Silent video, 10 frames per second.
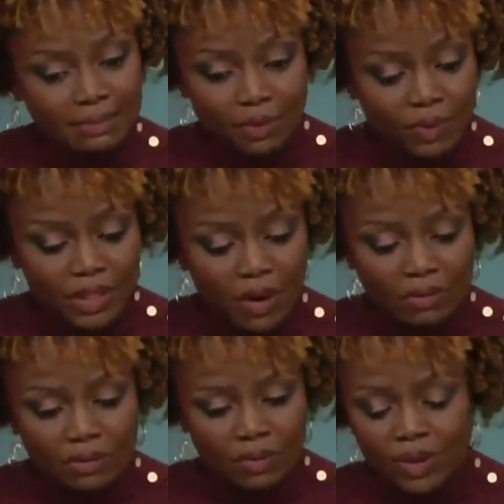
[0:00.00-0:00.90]
But we
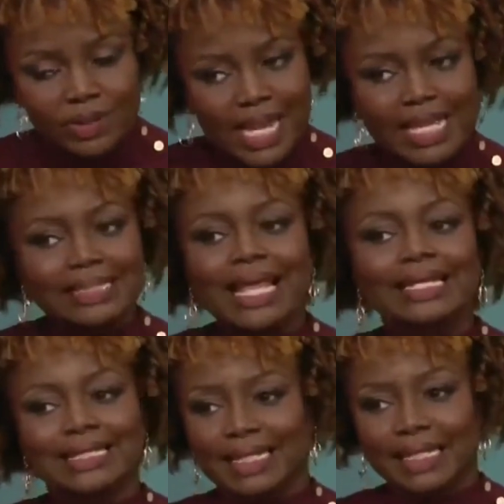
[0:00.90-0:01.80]
don't, we don't take
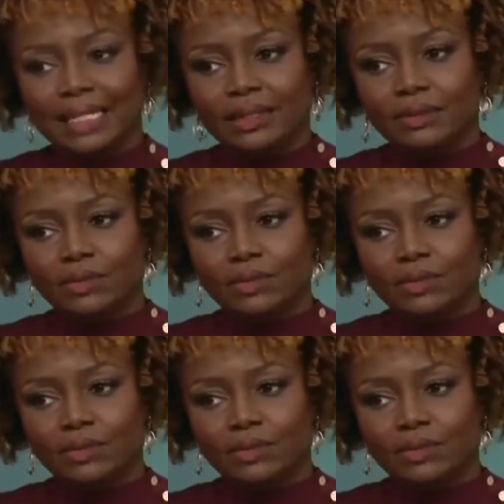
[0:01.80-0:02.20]
lightly,